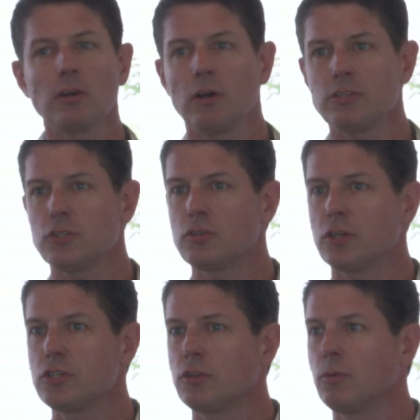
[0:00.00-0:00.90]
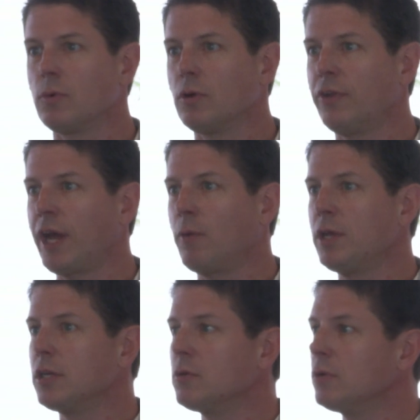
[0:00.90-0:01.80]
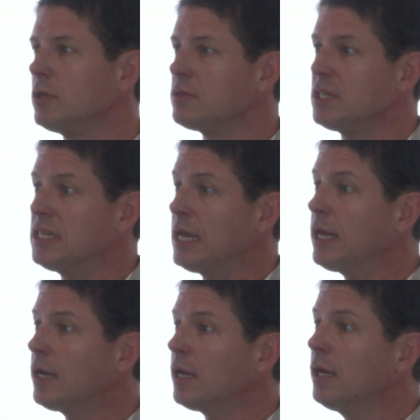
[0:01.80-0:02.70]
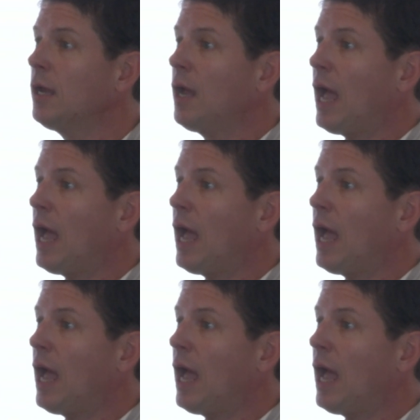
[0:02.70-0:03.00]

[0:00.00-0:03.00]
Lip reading: the causal structure of the world, how we can do it using data,